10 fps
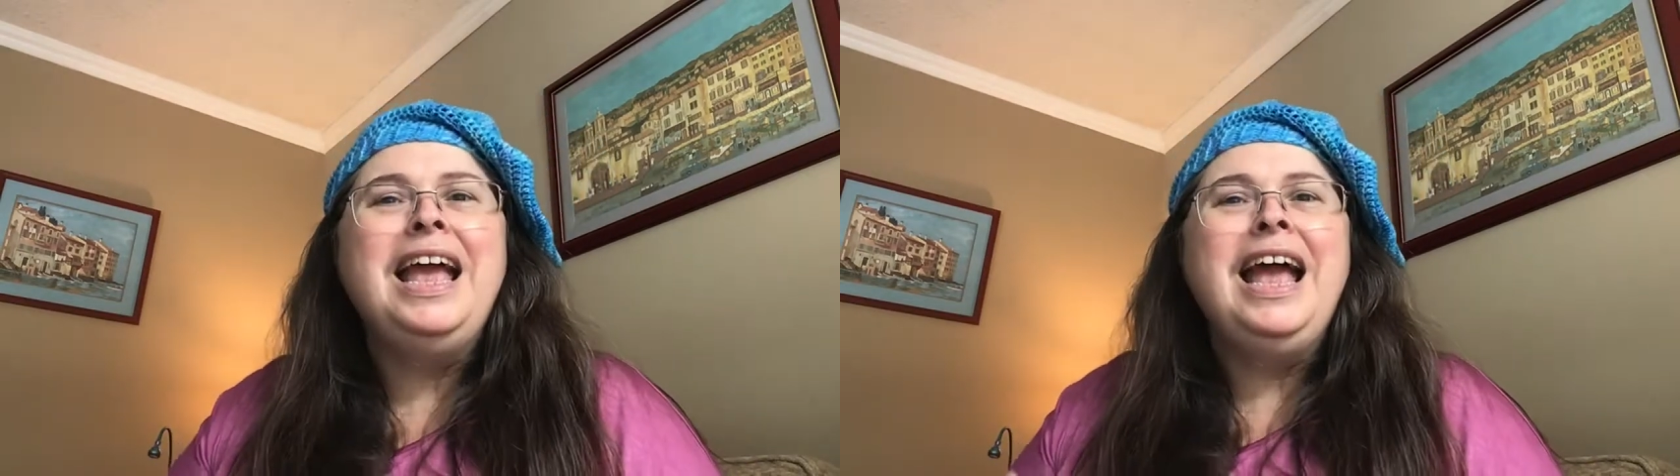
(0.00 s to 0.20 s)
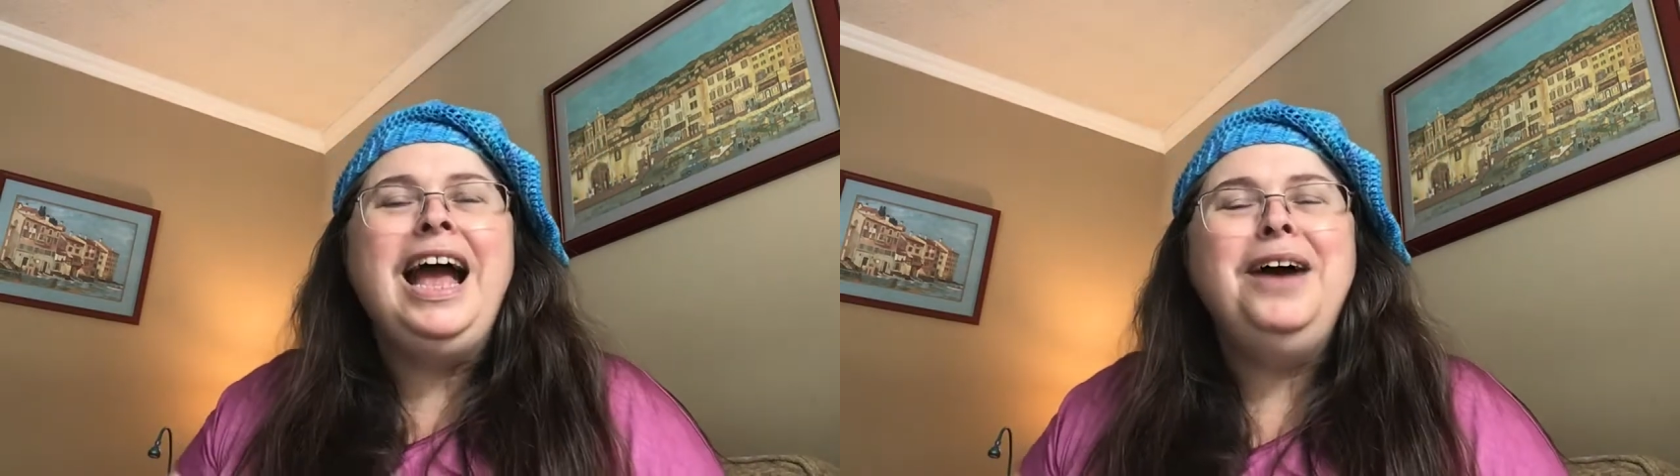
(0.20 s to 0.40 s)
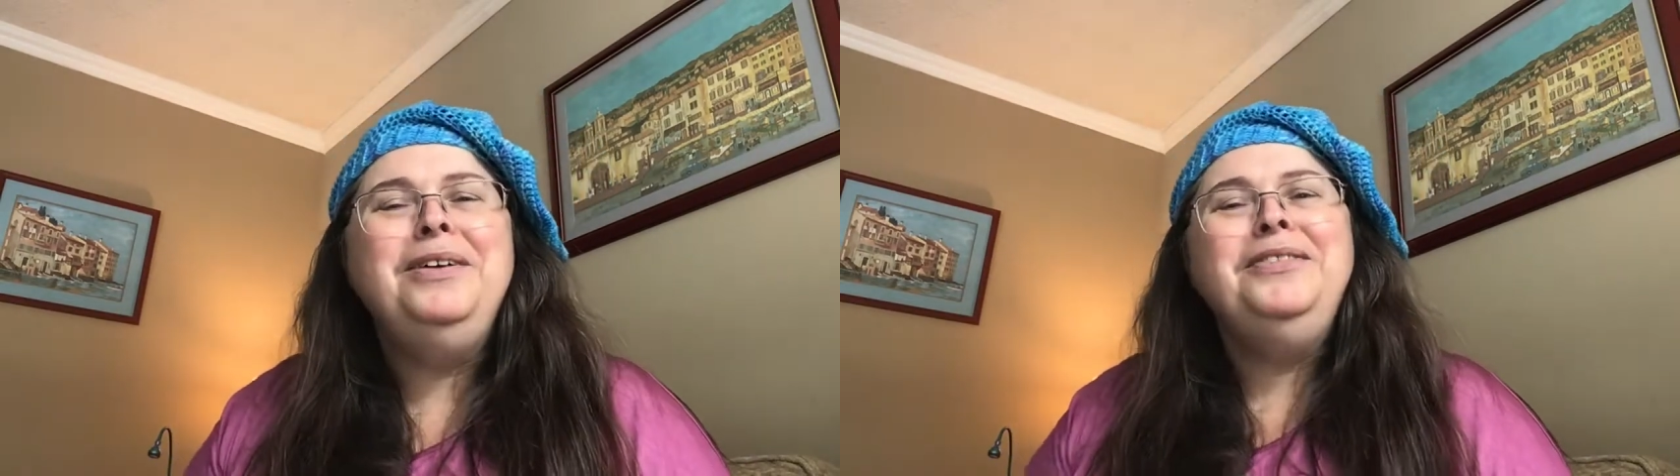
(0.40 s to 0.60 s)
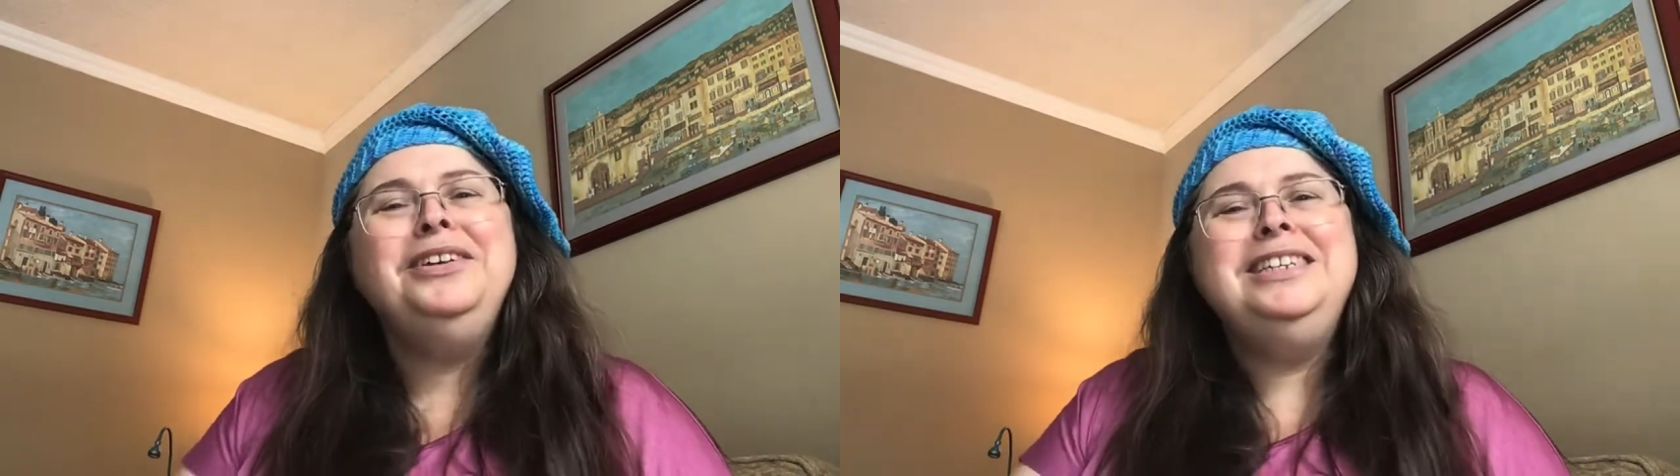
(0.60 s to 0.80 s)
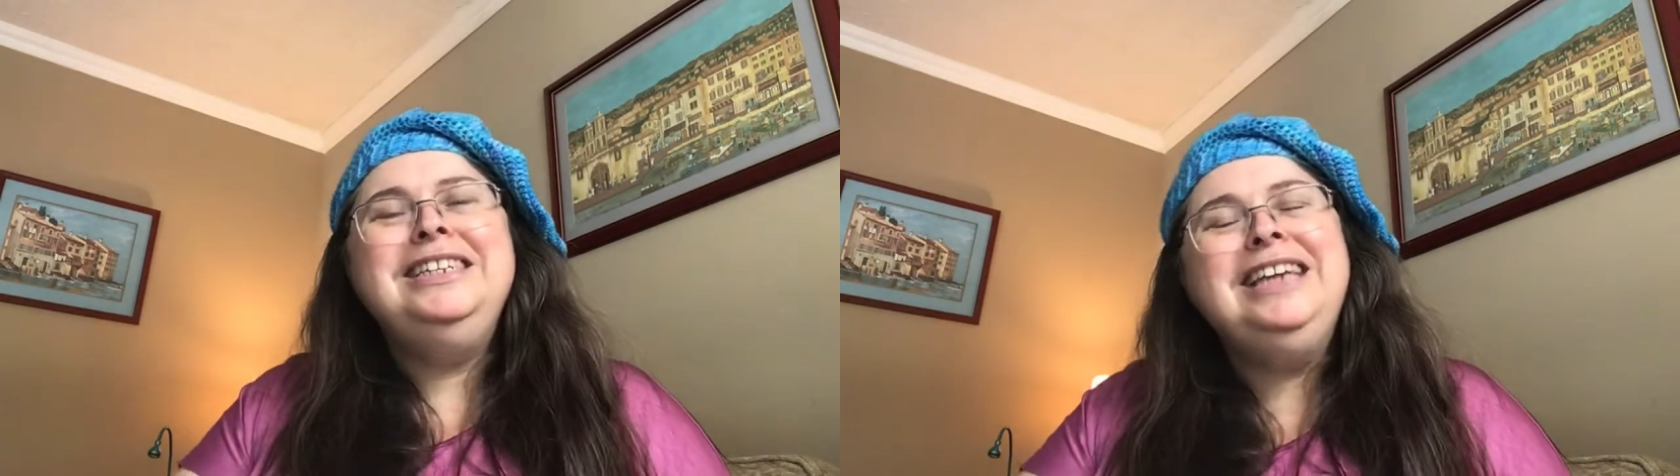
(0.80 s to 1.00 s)
However,
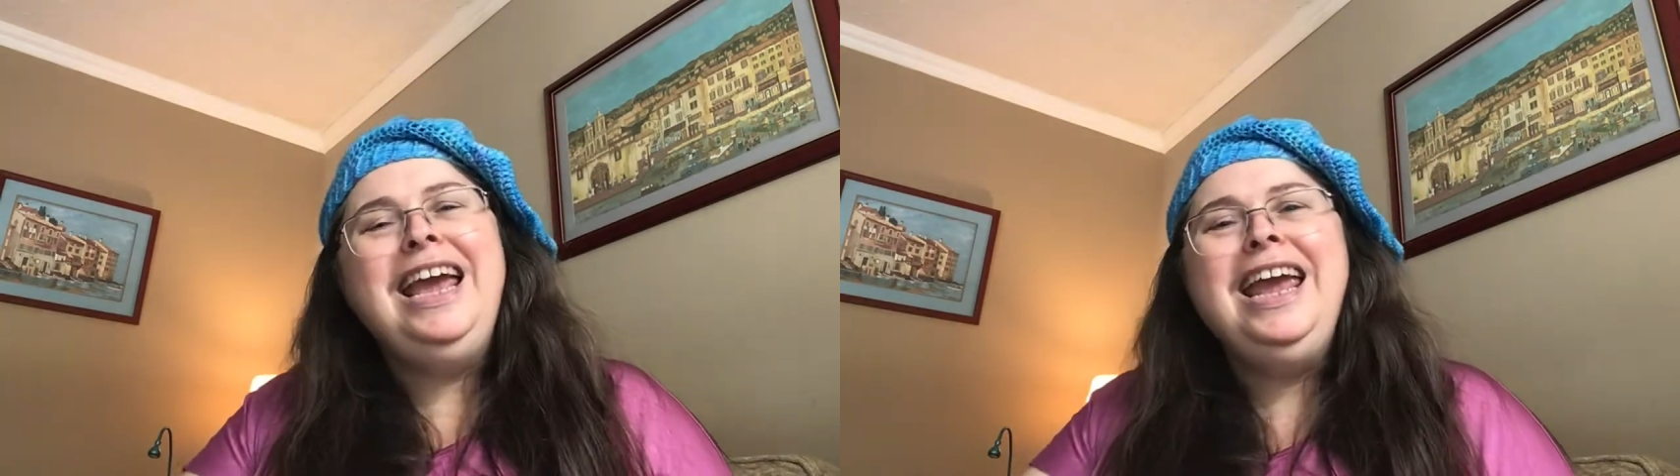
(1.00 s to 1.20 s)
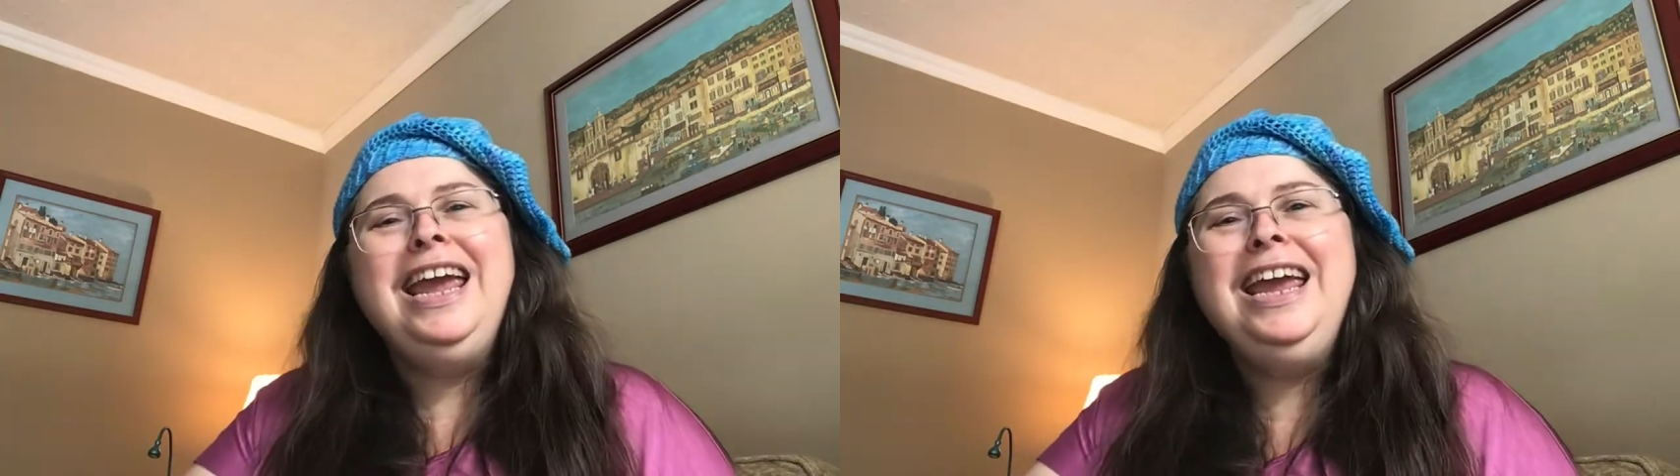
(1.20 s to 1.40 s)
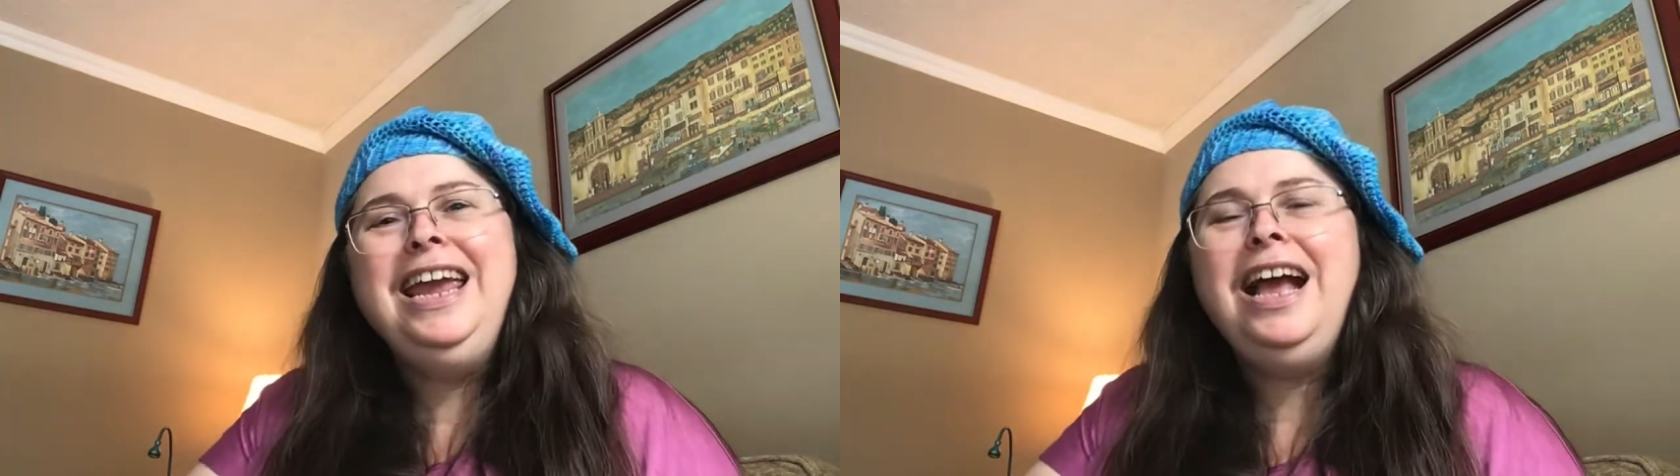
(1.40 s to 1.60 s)
today